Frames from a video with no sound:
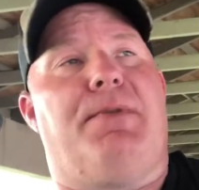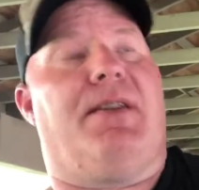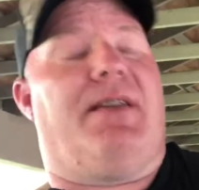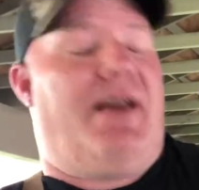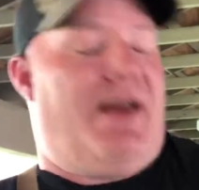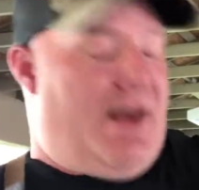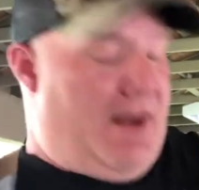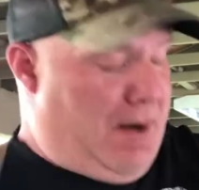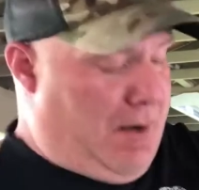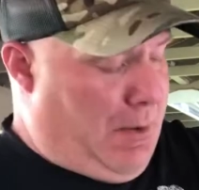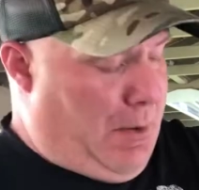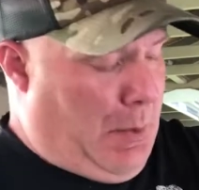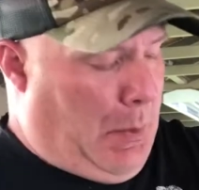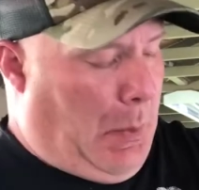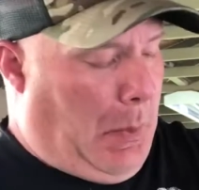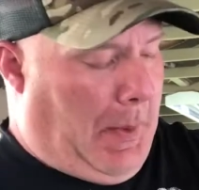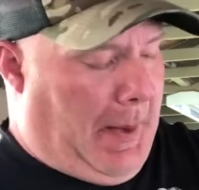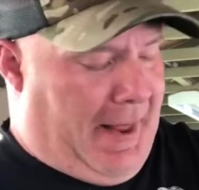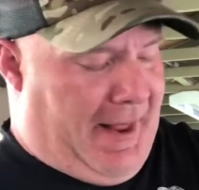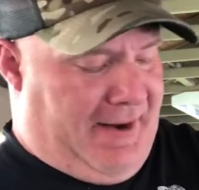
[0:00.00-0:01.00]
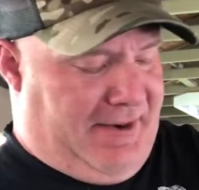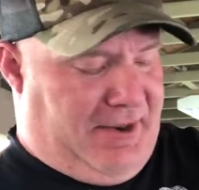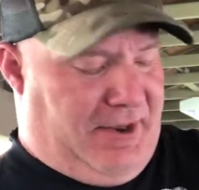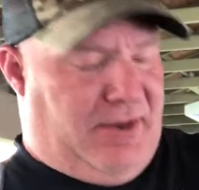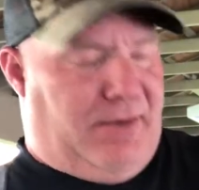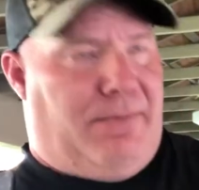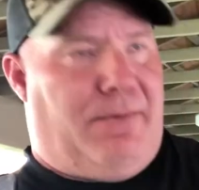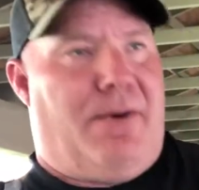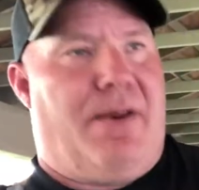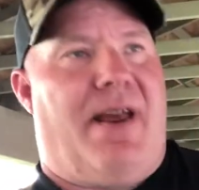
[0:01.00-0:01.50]
to that
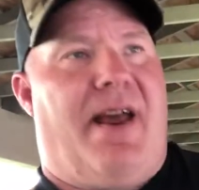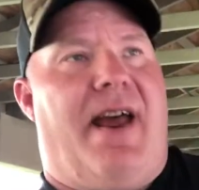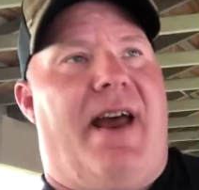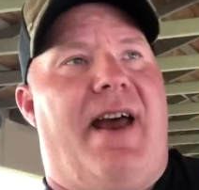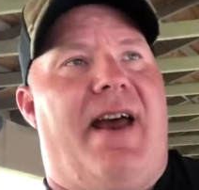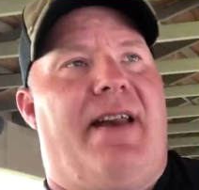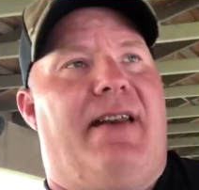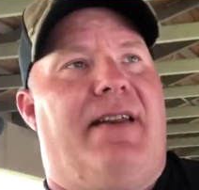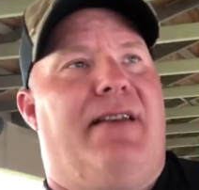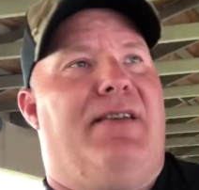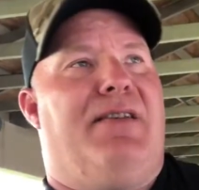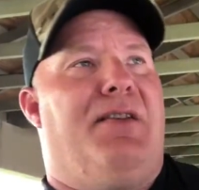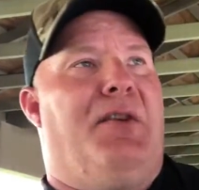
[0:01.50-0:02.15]
just for the added